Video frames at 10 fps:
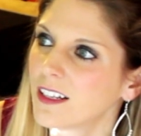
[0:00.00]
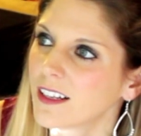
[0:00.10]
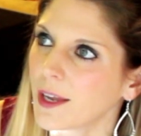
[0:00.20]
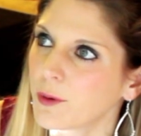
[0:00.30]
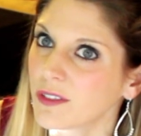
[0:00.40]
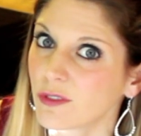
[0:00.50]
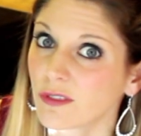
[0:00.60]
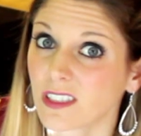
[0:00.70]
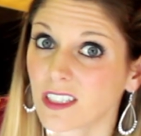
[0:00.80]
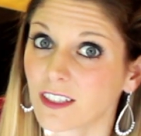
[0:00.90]
Okay, what if you
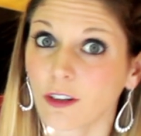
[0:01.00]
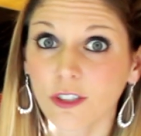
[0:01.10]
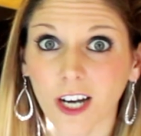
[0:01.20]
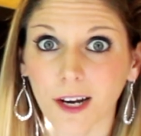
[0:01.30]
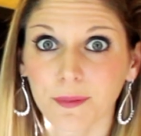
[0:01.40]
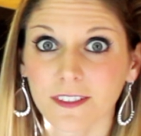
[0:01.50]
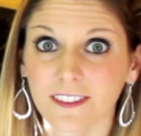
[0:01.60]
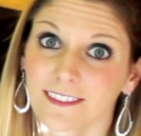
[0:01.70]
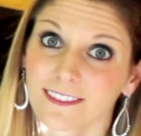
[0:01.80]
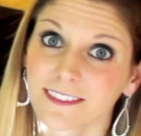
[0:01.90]
see no
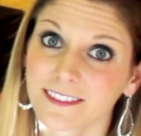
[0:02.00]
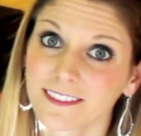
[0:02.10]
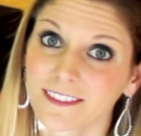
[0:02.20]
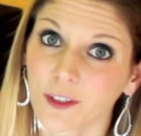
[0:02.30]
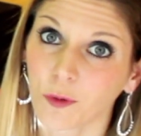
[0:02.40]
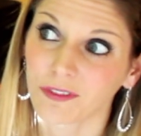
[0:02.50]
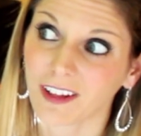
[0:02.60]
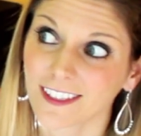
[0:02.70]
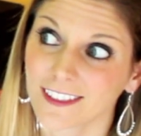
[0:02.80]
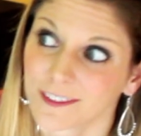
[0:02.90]
sharps or flats?